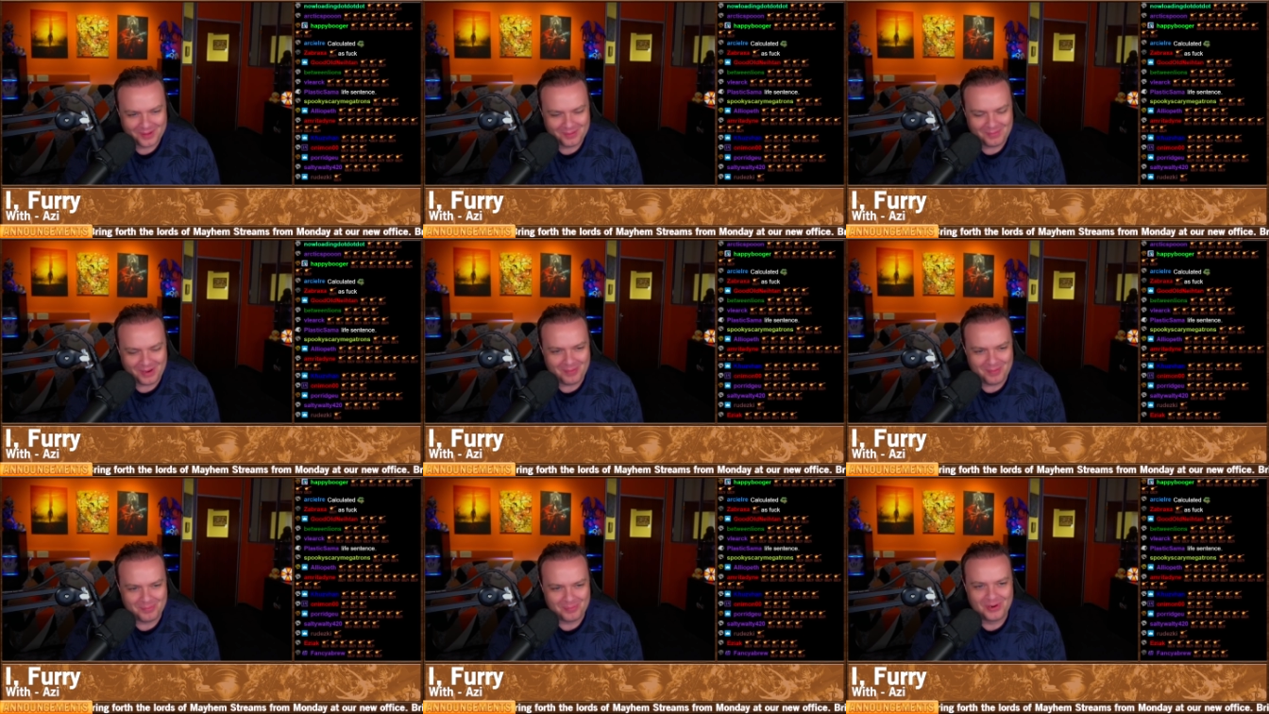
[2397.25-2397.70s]

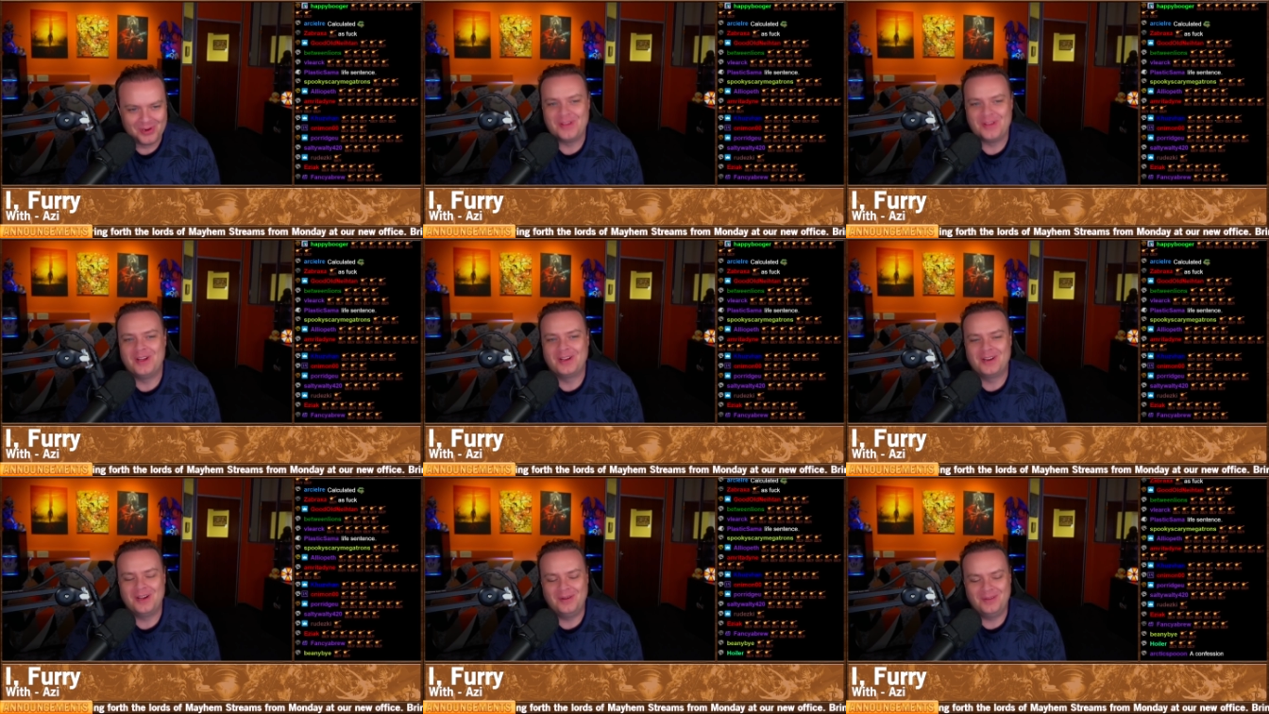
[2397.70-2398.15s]
My
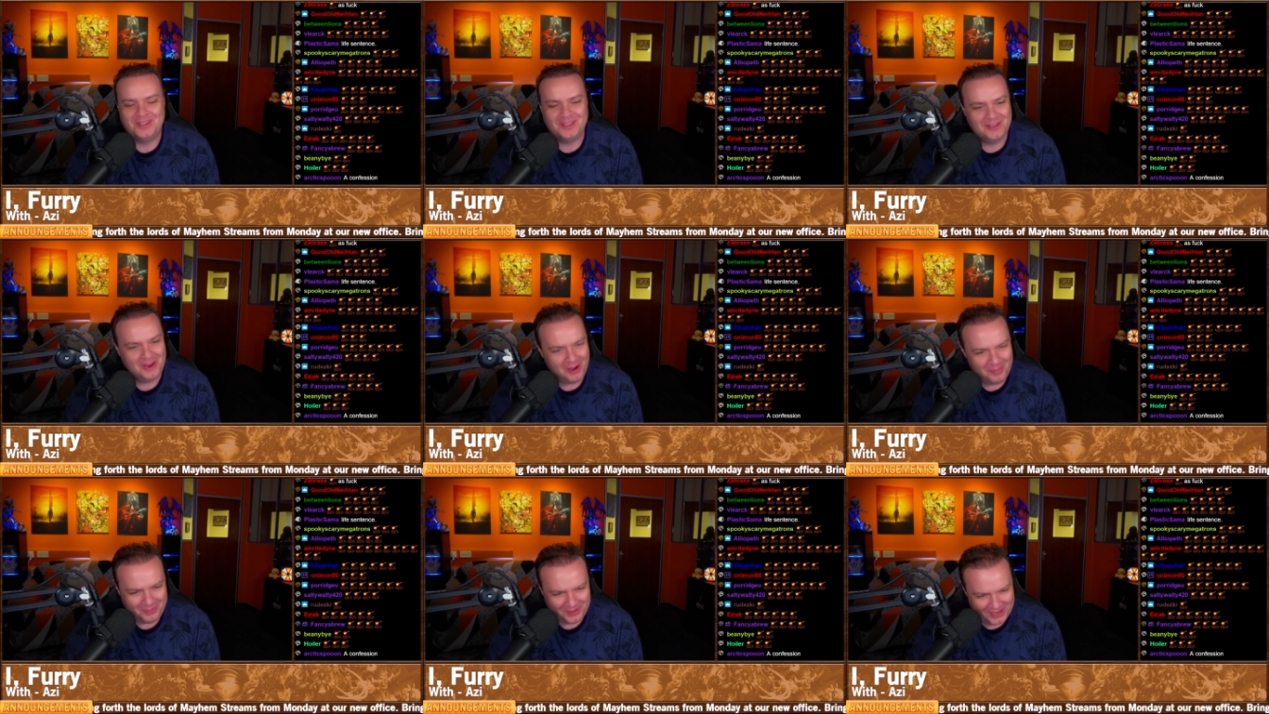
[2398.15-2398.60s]
brother got...
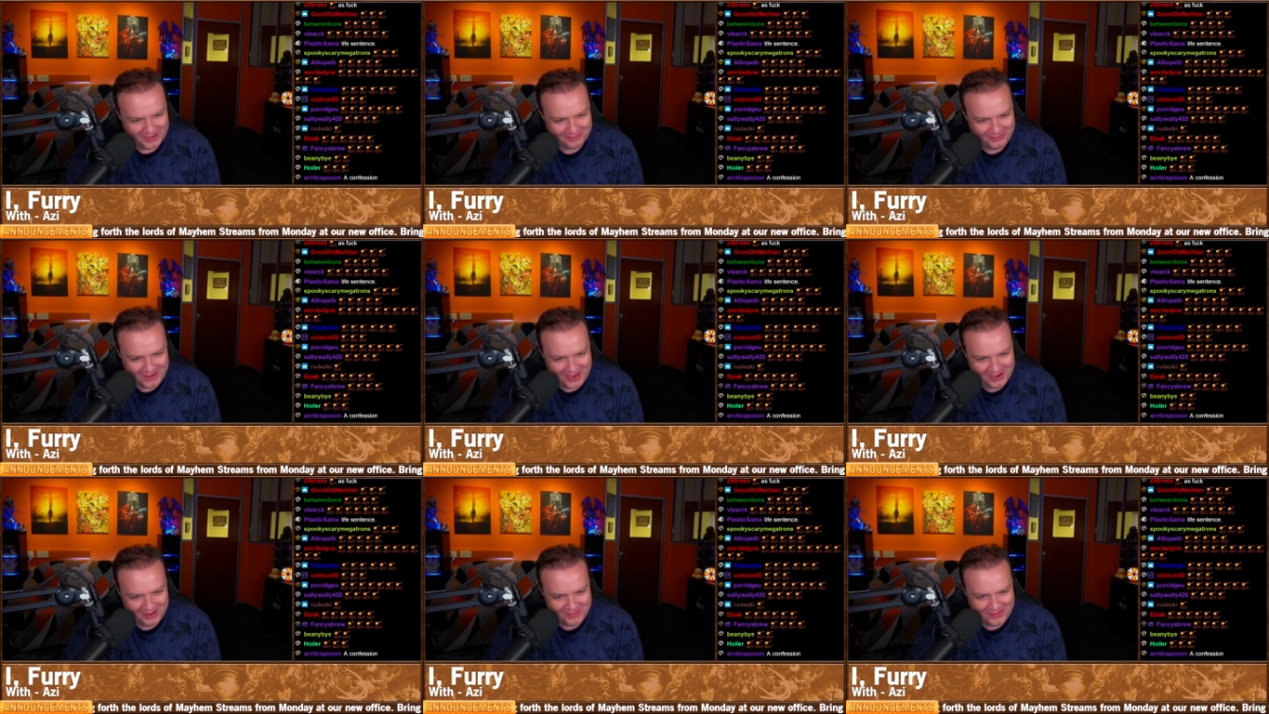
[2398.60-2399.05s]
Not playing
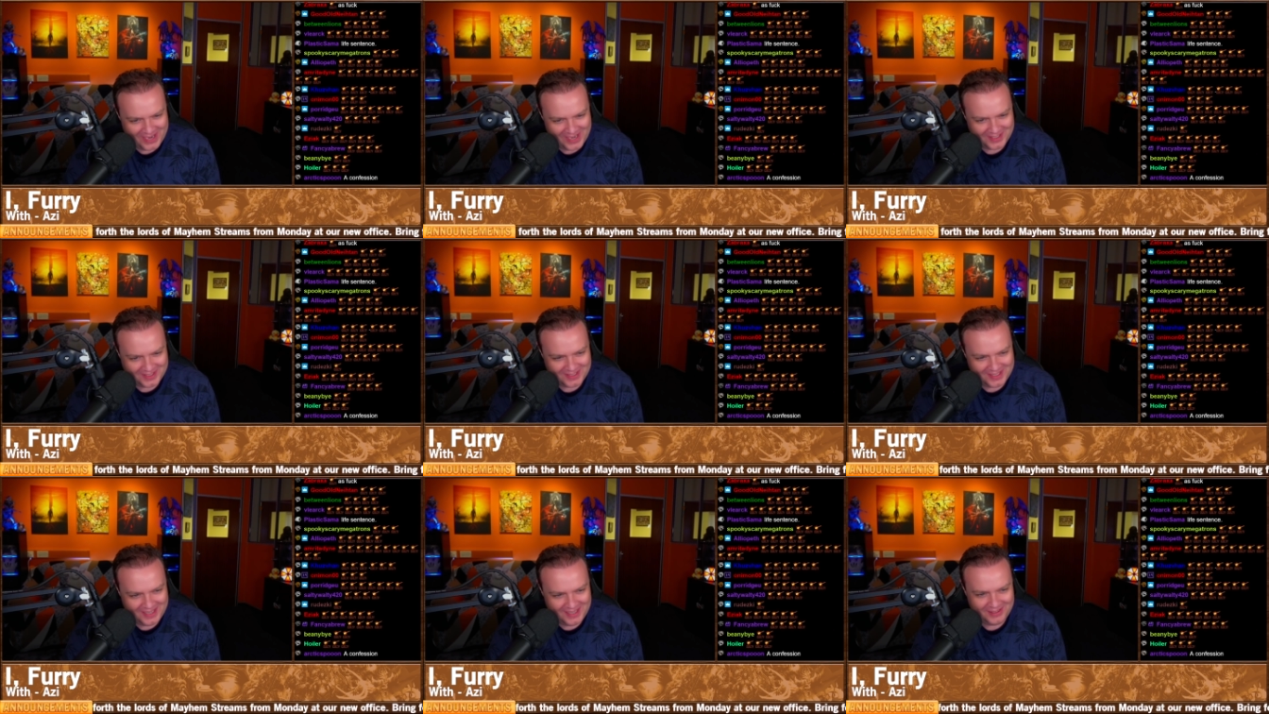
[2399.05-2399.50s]
Final
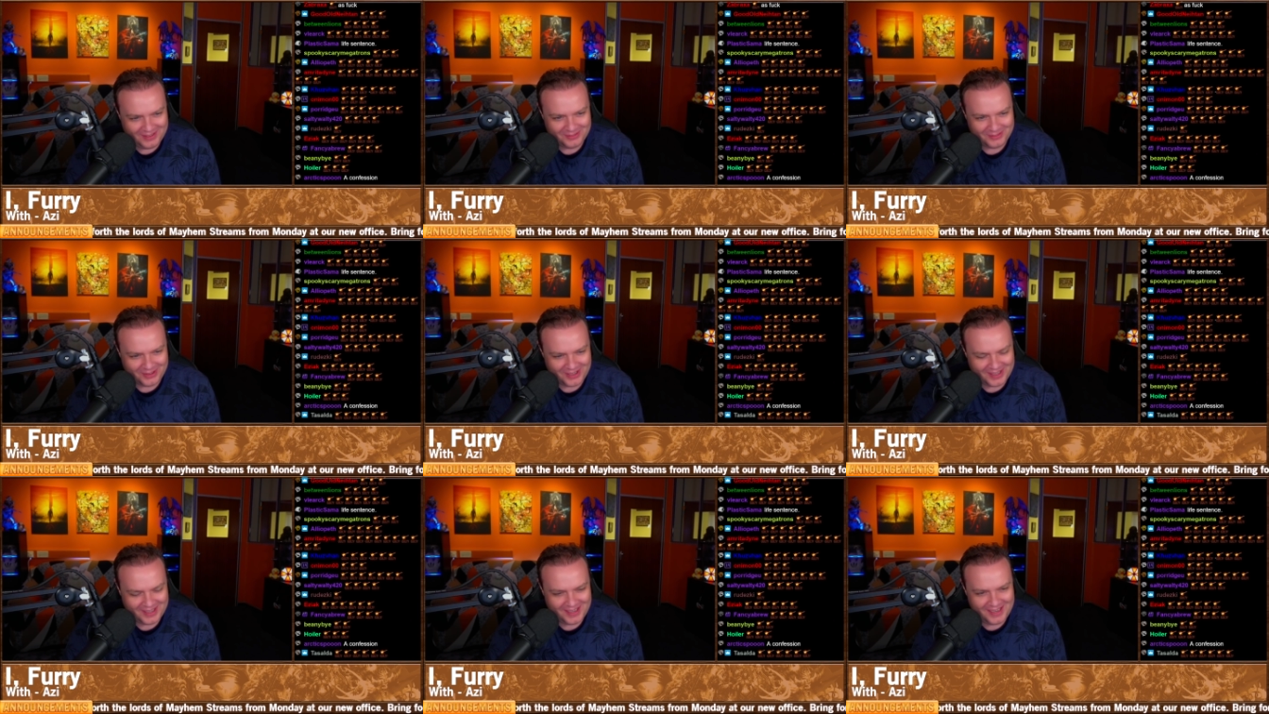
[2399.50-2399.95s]
Fantasy?
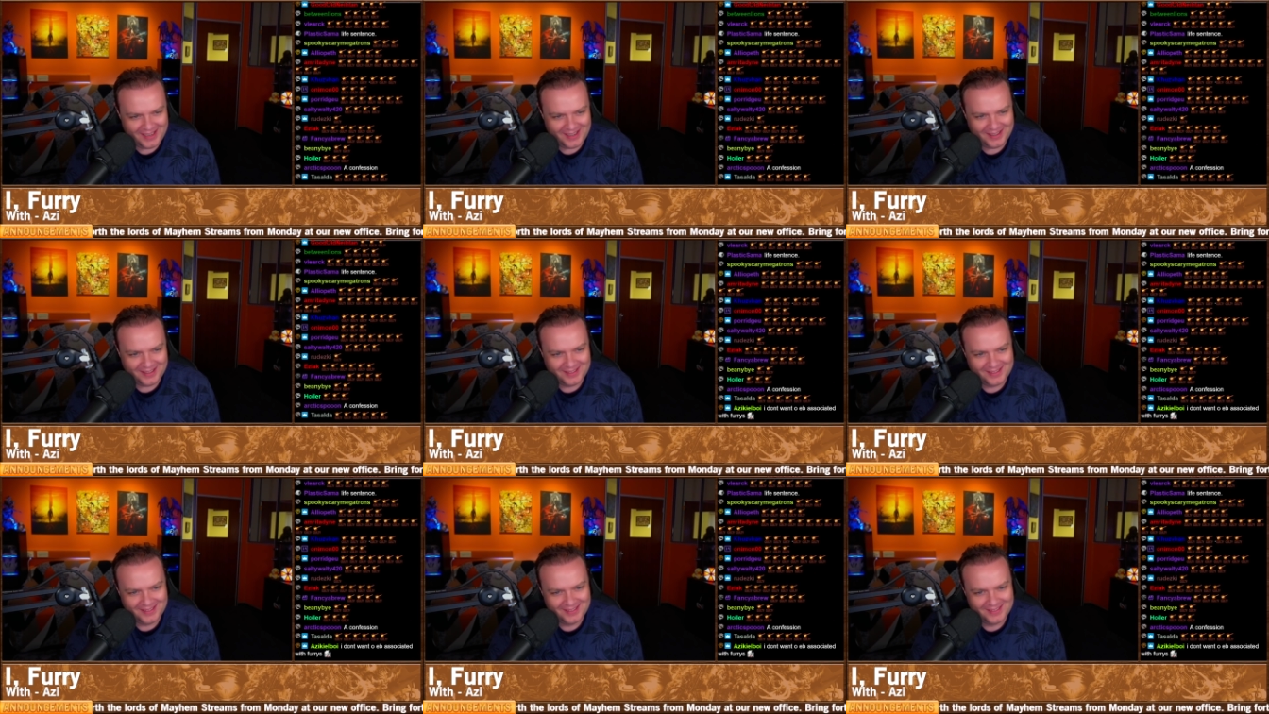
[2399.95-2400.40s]

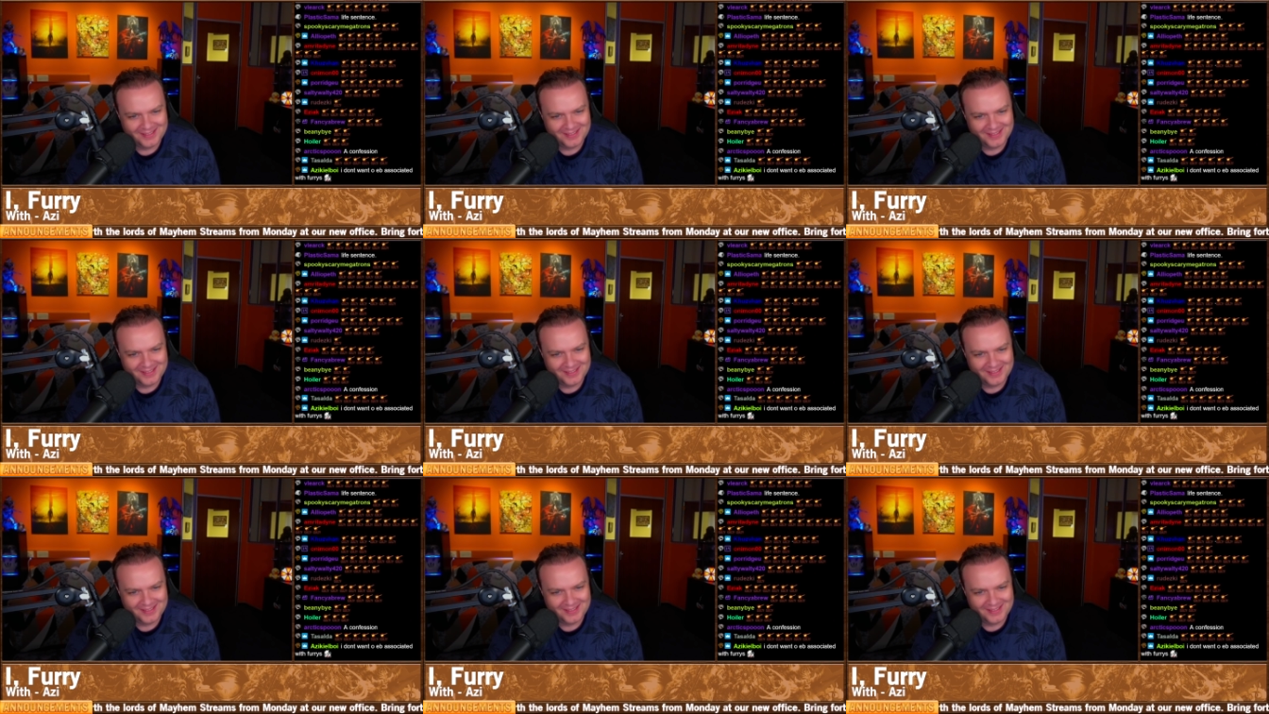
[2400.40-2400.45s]
Really?